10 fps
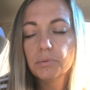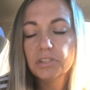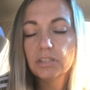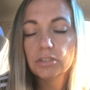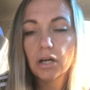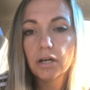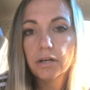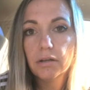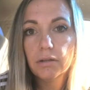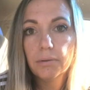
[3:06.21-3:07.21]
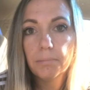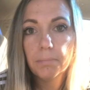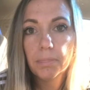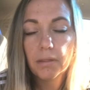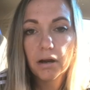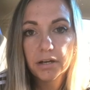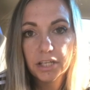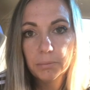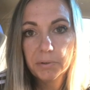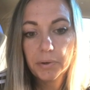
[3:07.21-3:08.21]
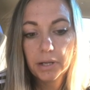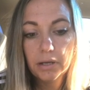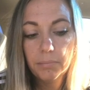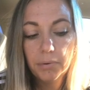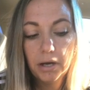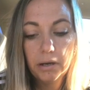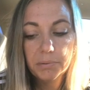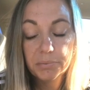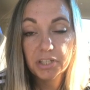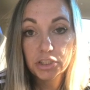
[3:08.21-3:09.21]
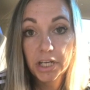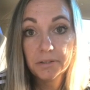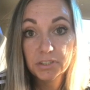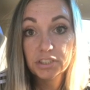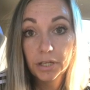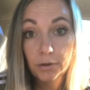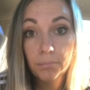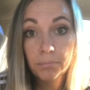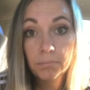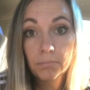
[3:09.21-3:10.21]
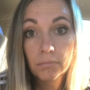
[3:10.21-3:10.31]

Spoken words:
such a hard chemo on him. It really changed him